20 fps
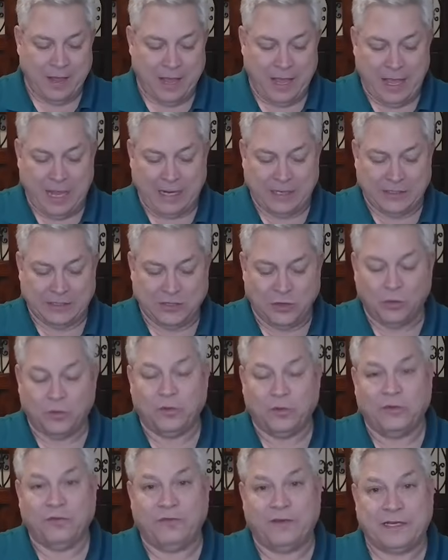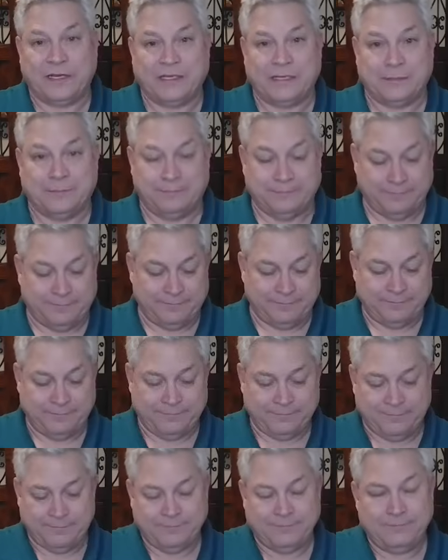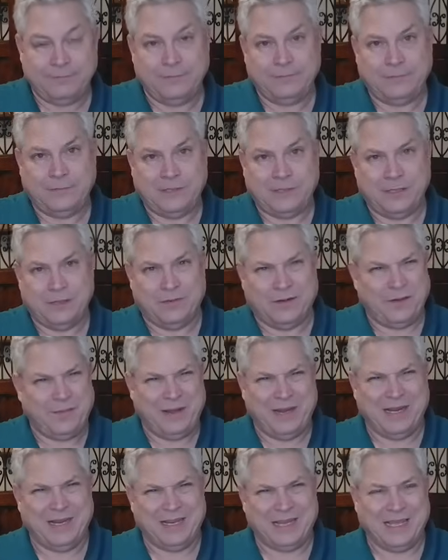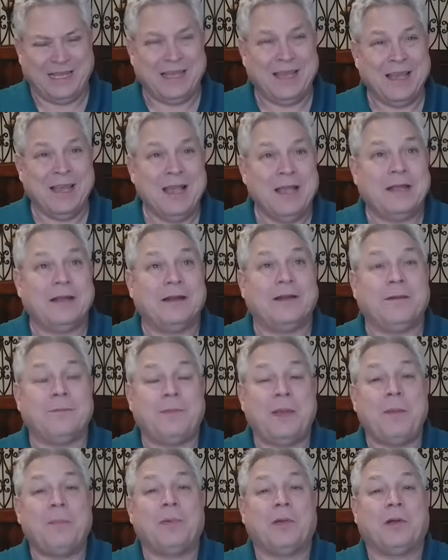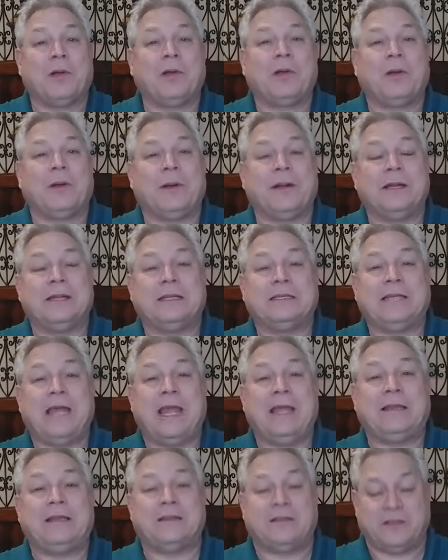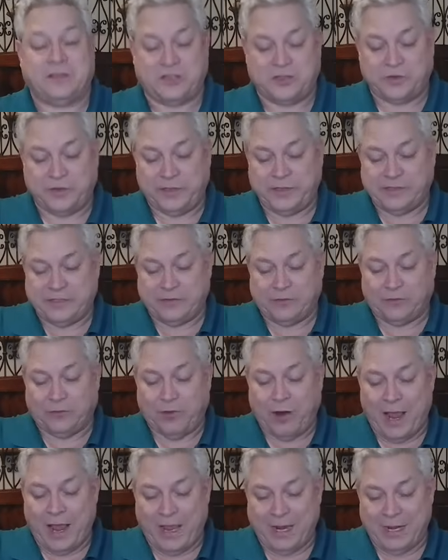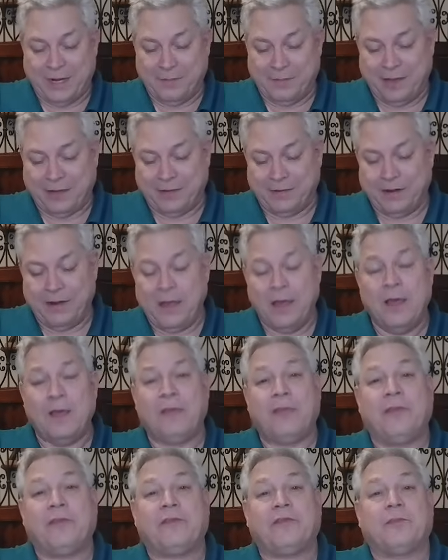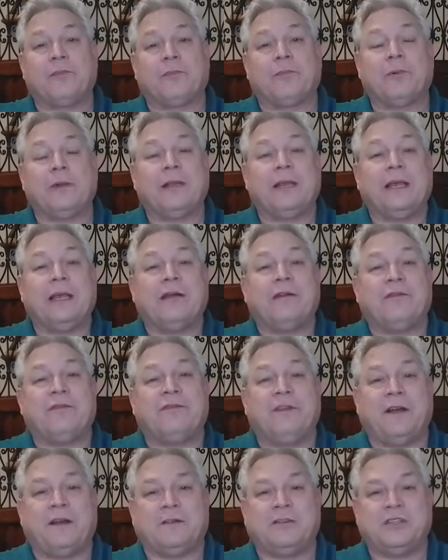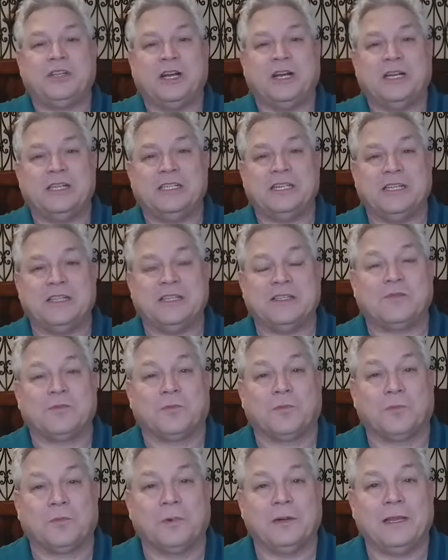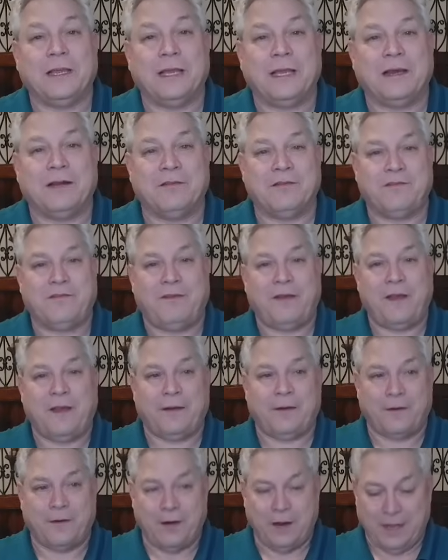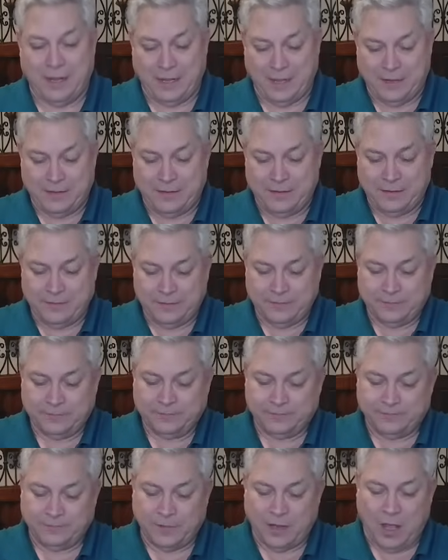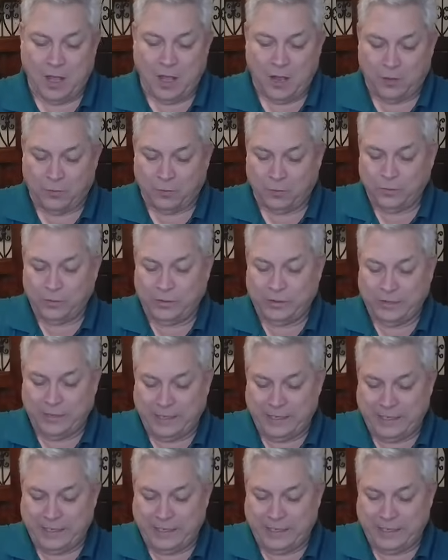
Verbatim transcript: a total victim. You know what I mean? Like, you know, people aren't going to take to the streets and riot about this really unfair judge and this really unfair uh, uh, ruling